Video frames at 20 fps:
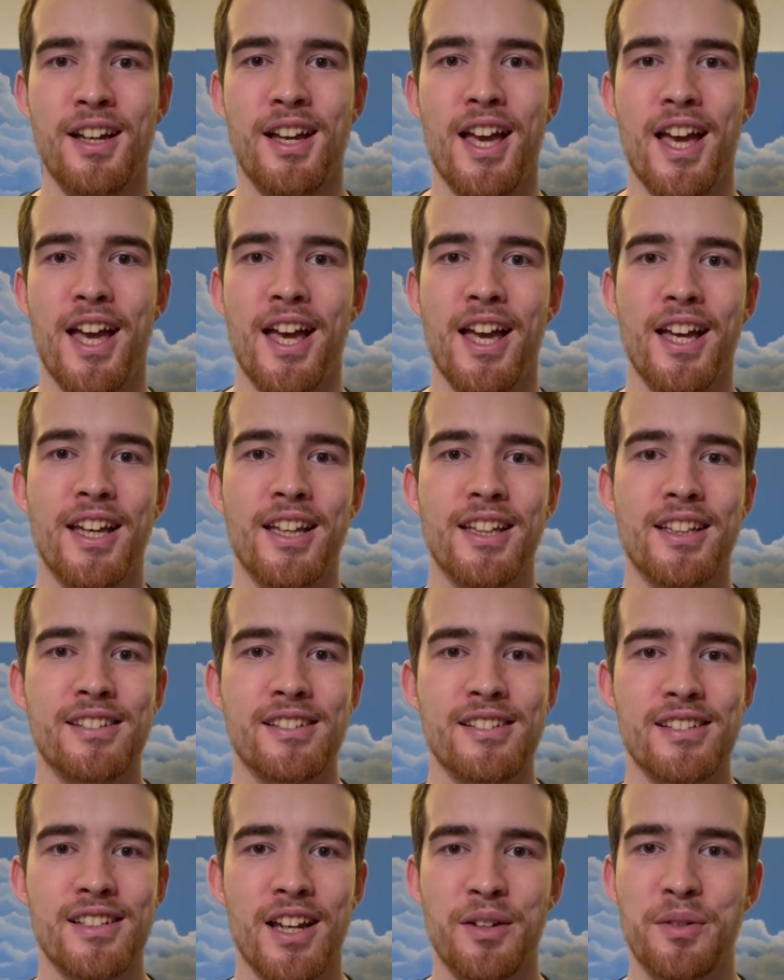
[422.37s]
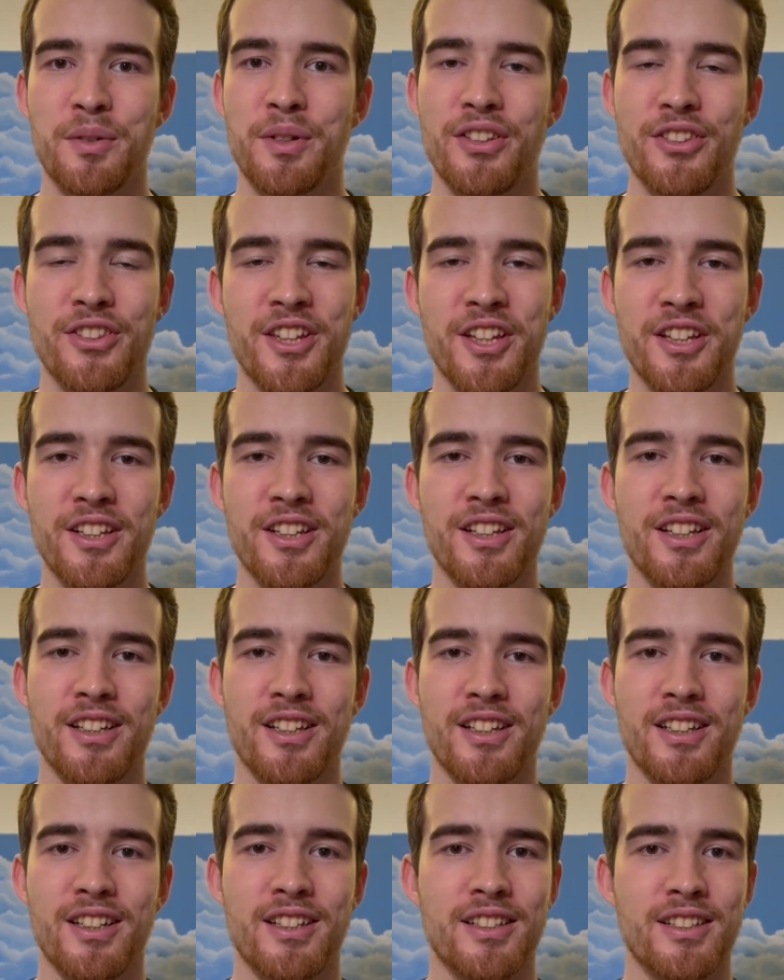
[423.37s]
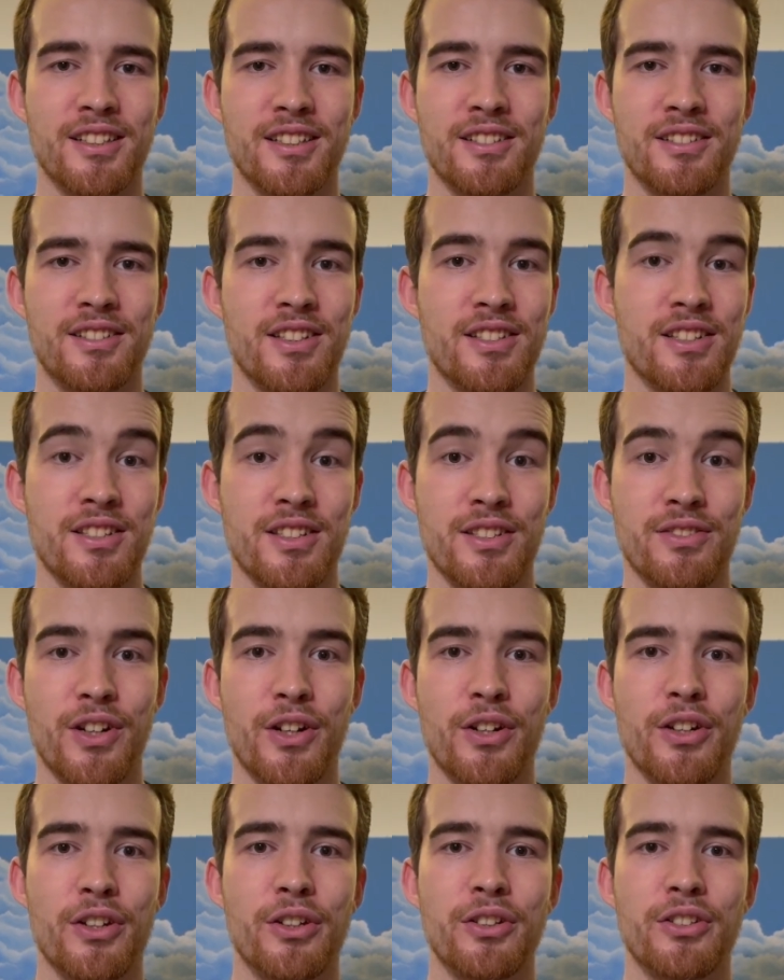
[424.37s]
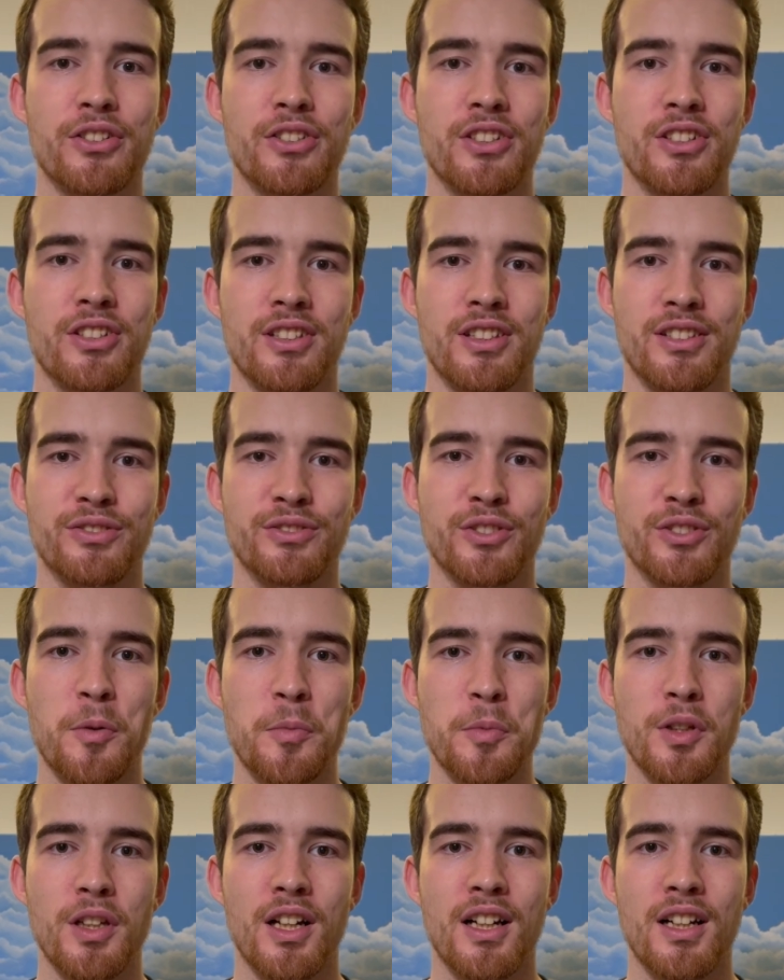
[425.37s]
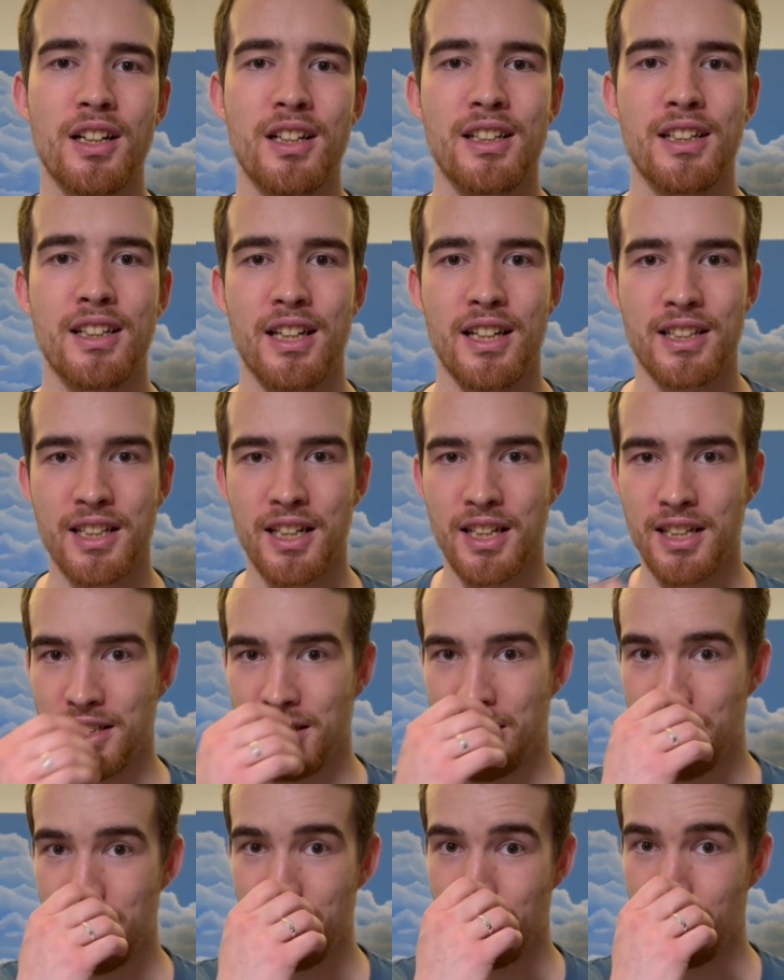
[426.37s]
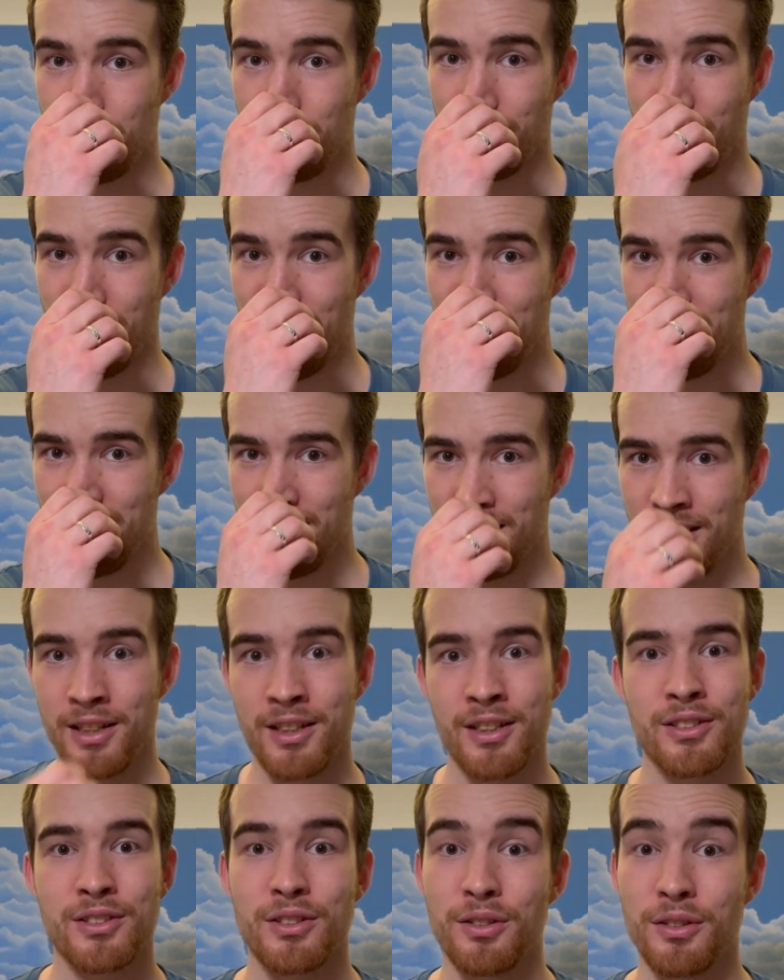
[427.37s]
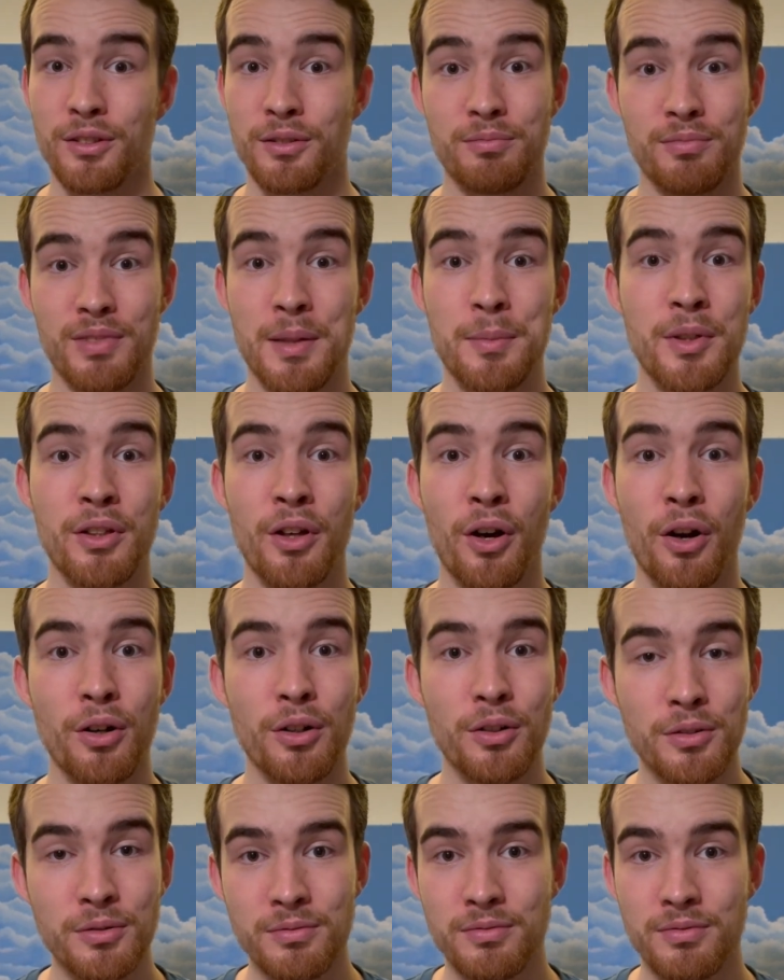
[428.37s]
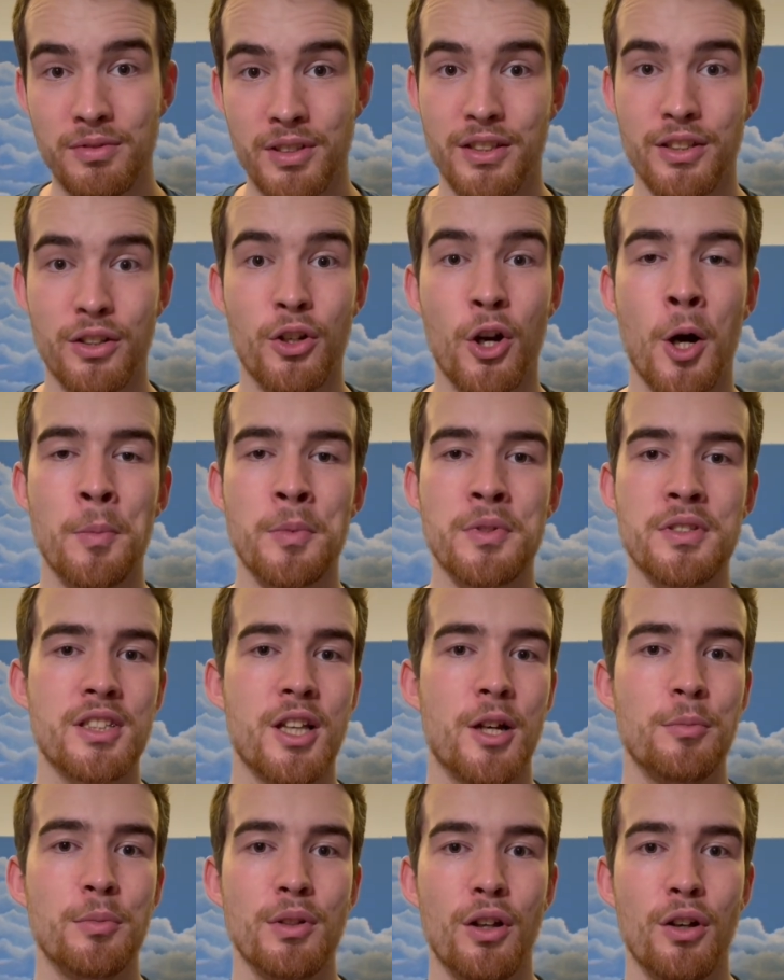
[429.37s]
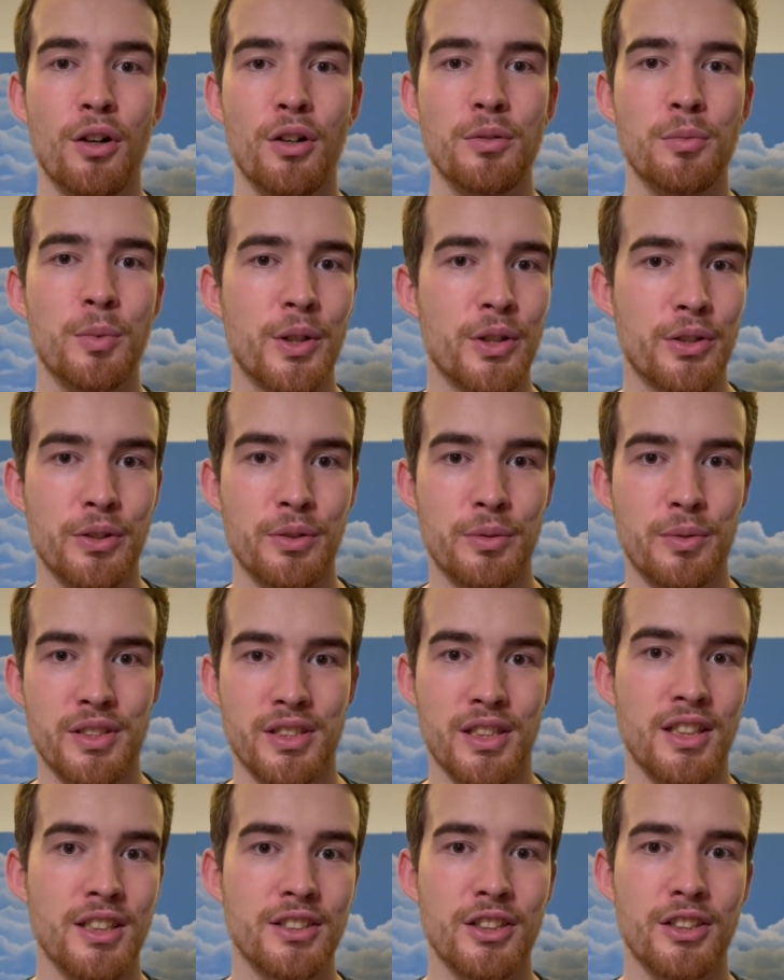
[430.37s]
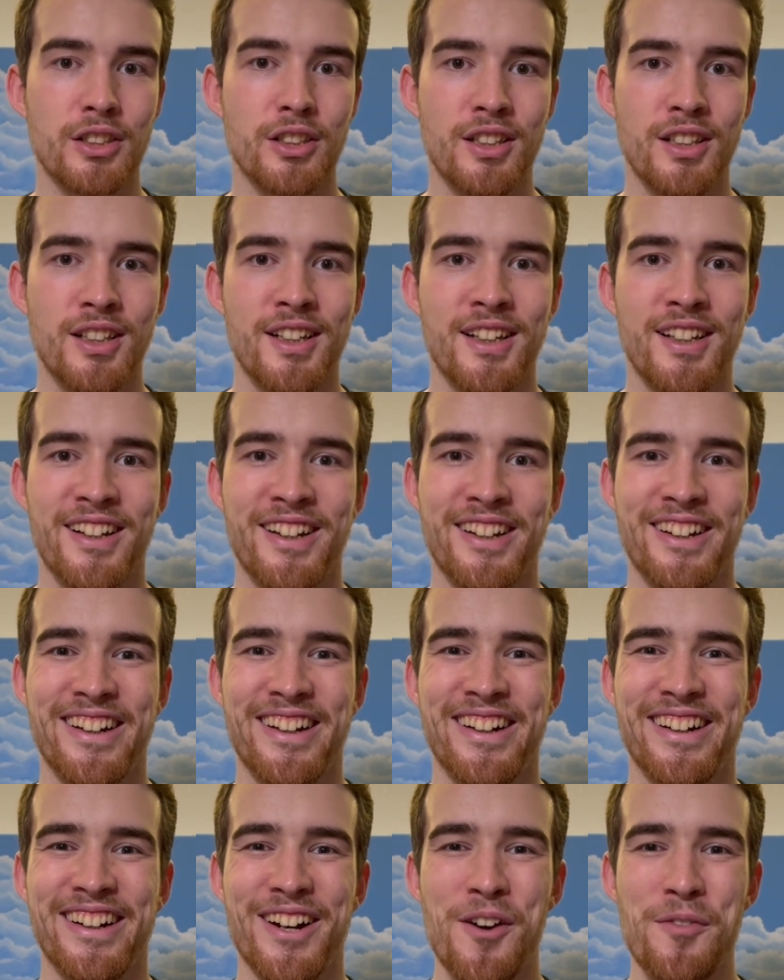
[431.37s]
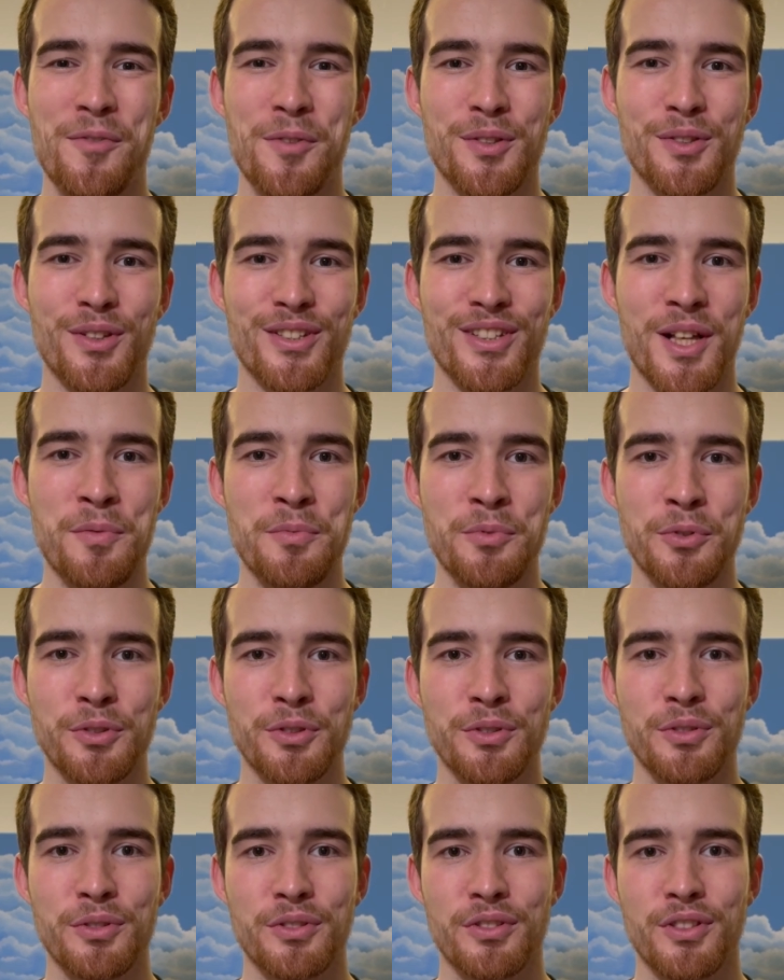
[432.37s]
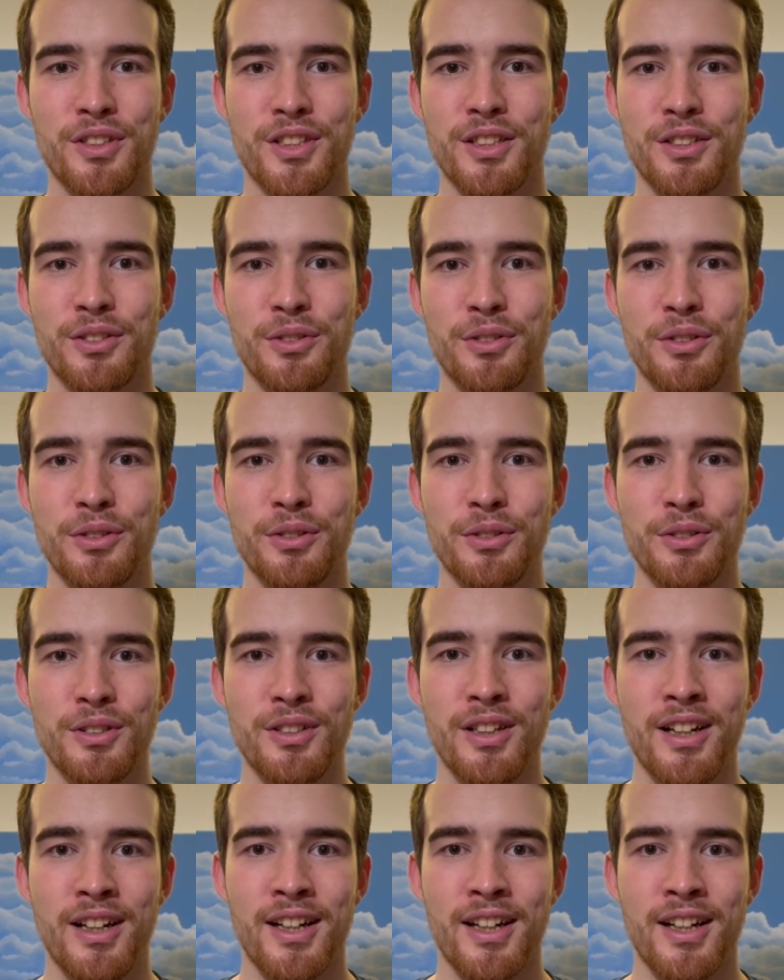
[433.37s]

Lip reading: And I really think this is a very good formula and calculation to try. So let me know in the comments down below what your results are. I hope this was helpful to you.